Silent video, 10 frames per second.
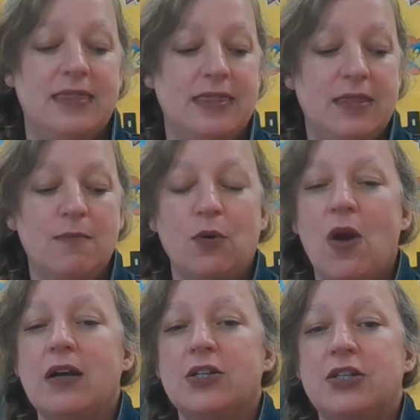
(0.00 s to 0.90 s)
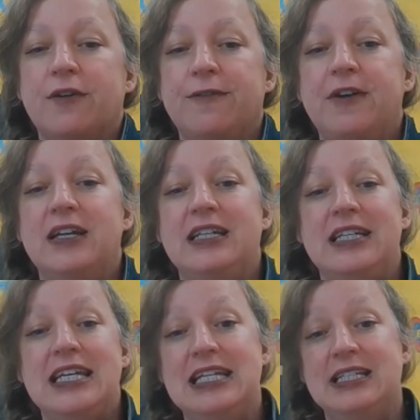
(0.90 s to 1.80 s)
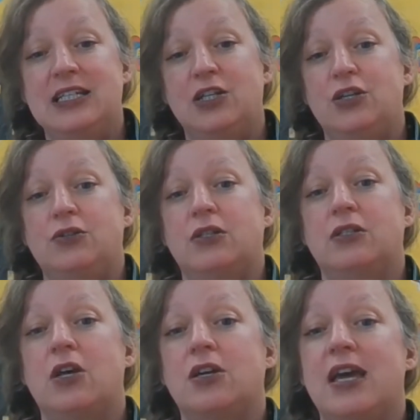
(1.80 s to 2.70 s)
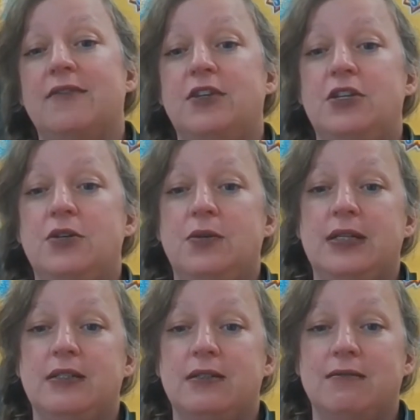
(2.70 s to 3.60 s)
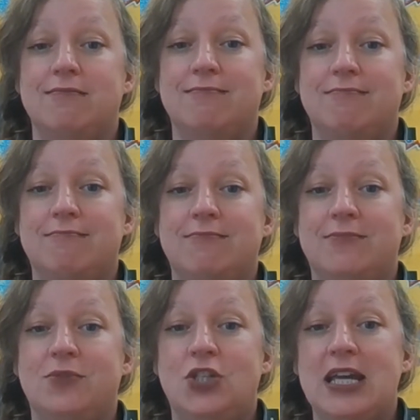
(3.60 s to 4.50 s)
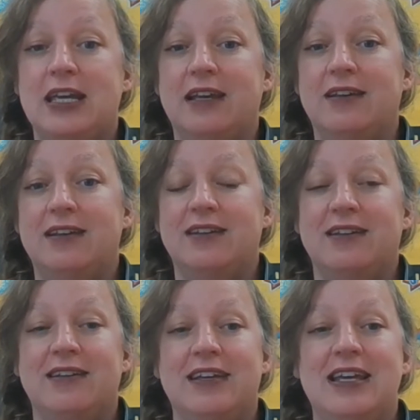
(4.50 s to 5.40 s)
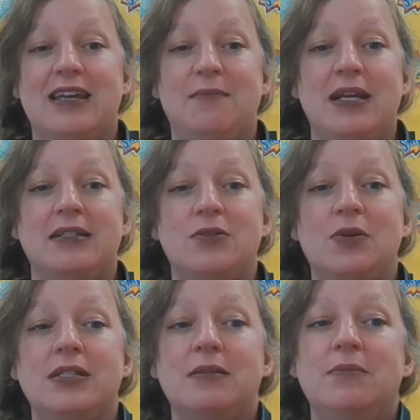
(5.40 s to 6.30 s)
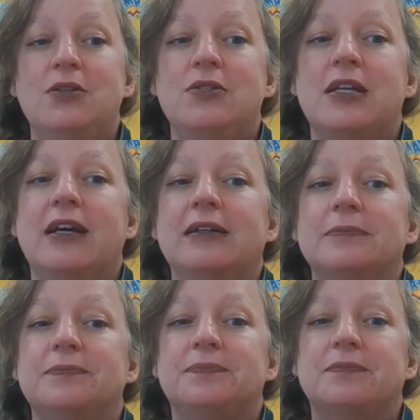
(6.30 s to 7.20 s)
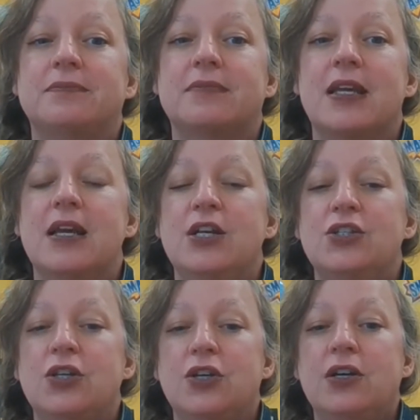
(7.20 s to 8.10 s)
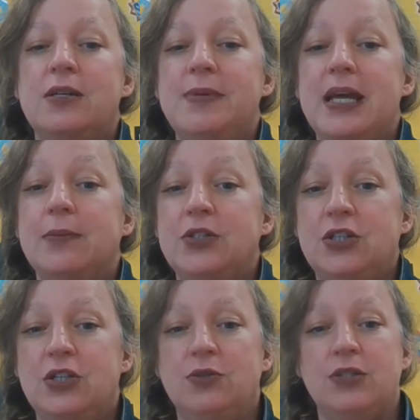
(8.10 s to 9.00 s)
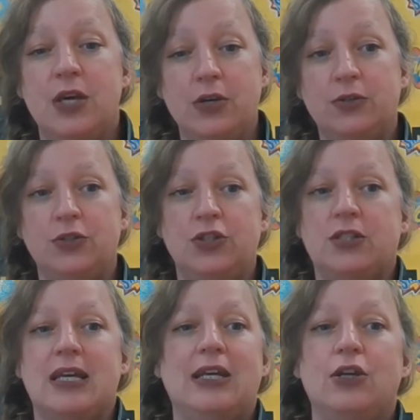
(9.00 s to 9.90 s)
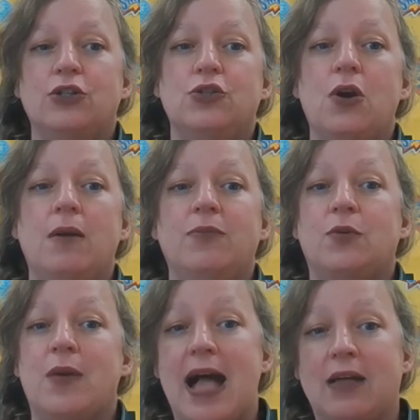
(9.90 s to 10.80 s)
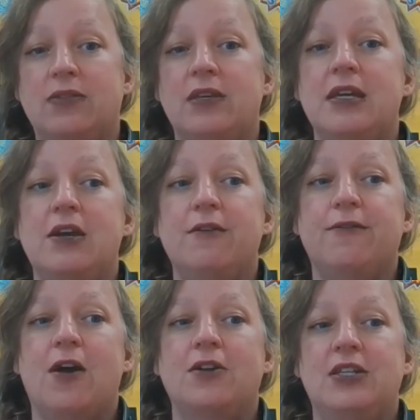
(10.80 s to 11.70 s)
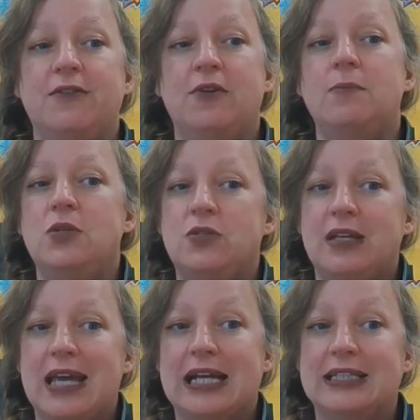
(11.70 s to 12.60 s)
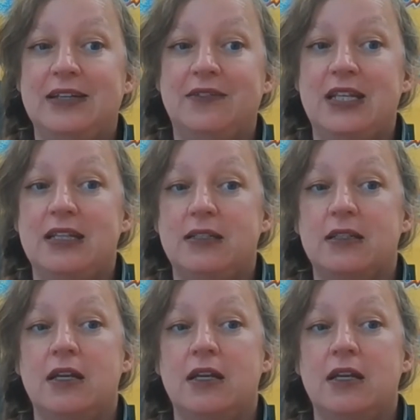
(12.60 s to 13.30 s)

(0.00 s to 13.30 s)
The maracas are fun and easy to use because all you have to do is shake it and it makes noise and music. So you're going to be able to use those just like your drum throughout the year for our different music activities.